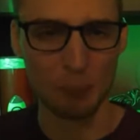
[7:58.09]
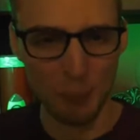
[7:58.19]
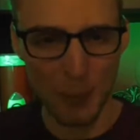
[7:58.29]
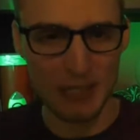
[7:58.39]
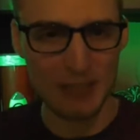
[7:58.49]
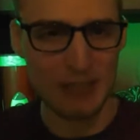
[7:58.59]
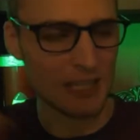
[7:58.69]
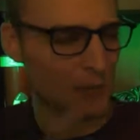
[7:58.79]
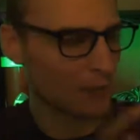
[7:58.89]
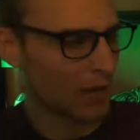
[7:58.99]
But at the
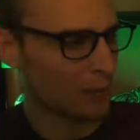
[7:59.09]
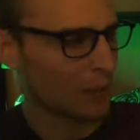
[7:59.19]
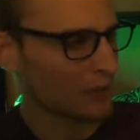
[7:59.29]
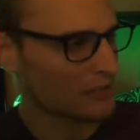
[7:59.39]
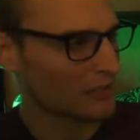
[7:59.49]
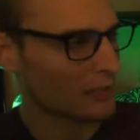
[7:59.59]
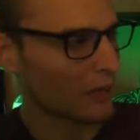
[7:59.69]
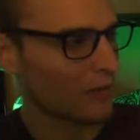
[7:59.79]
same time, we are seeing the amount of